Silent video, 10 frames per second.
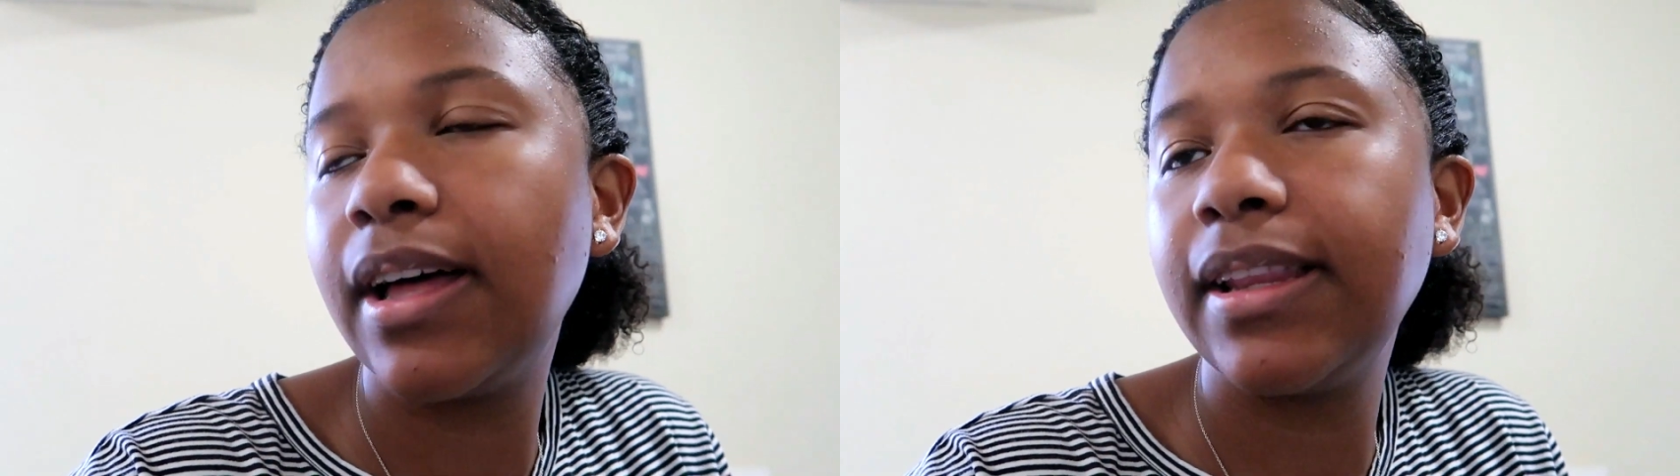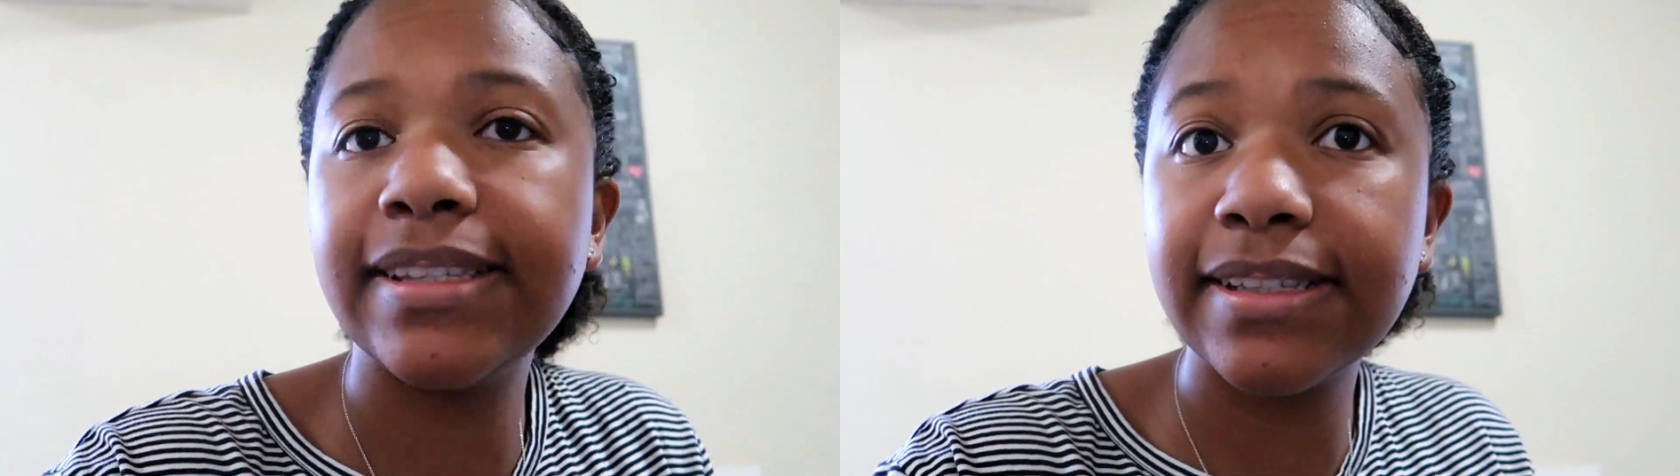
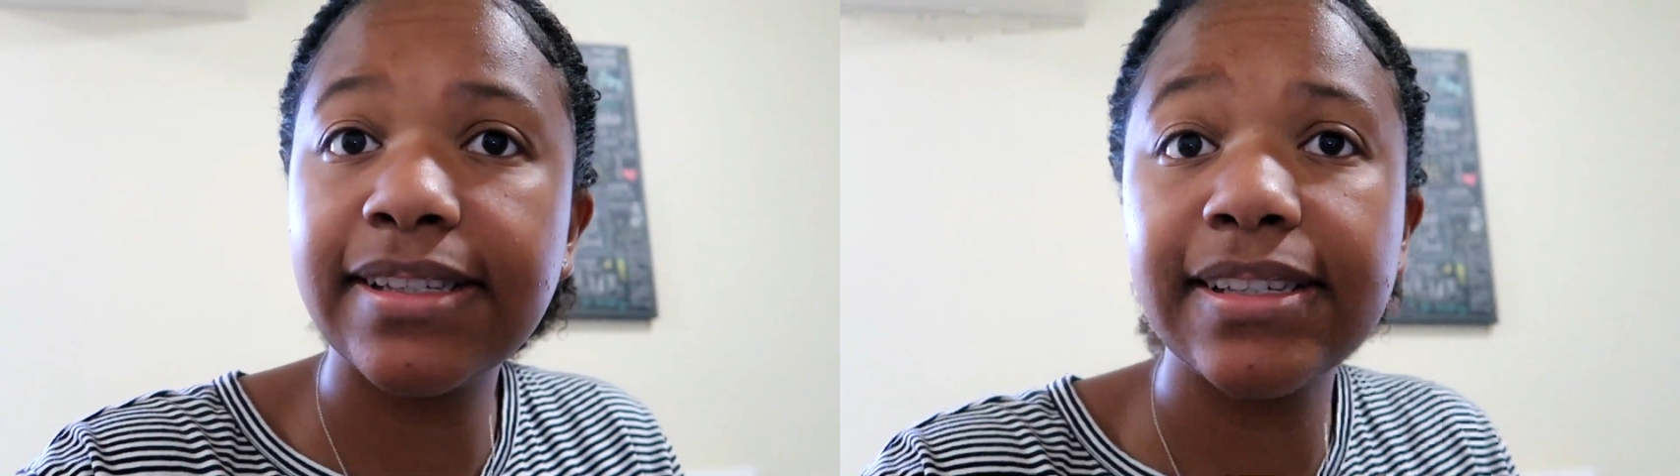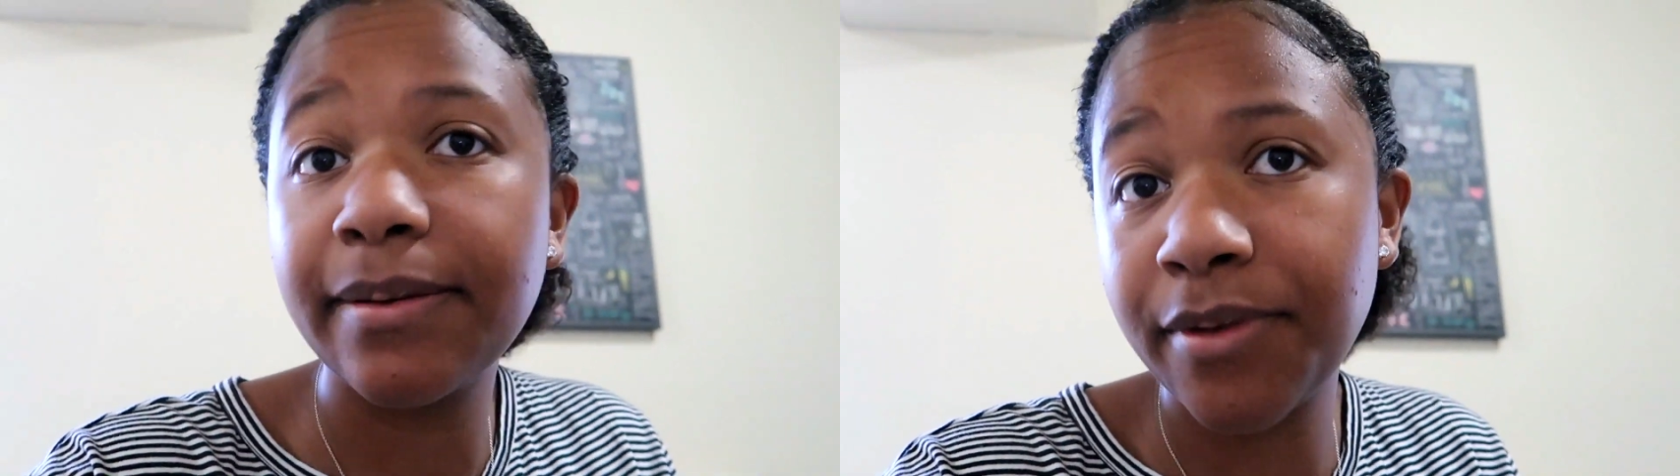listen
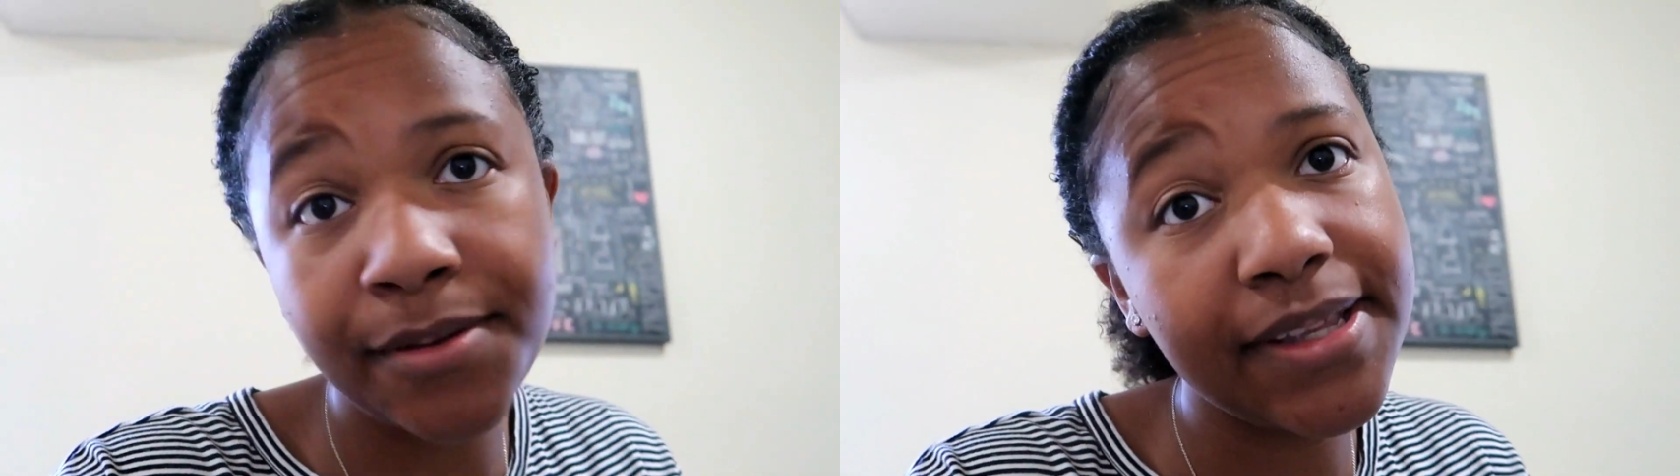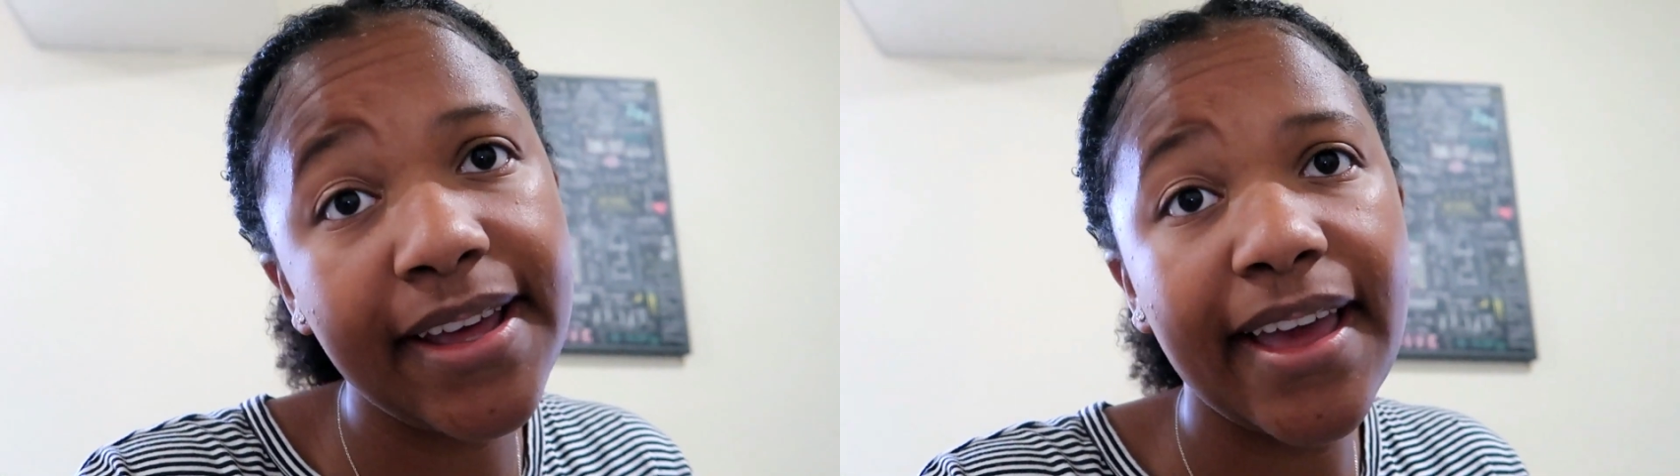to some
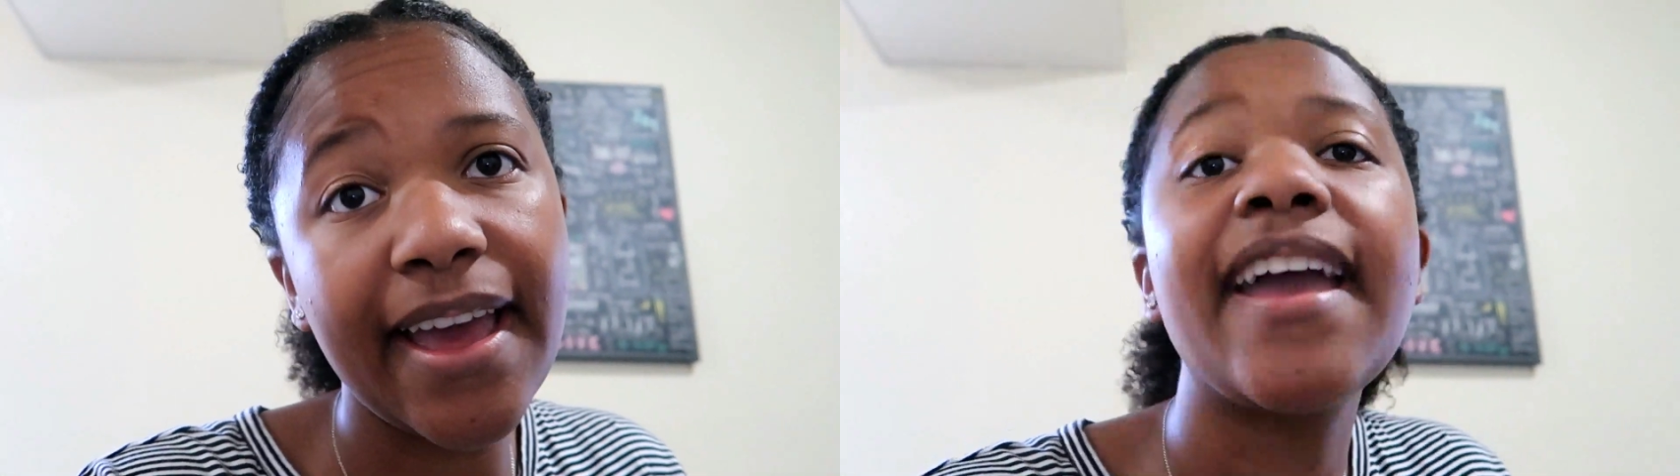music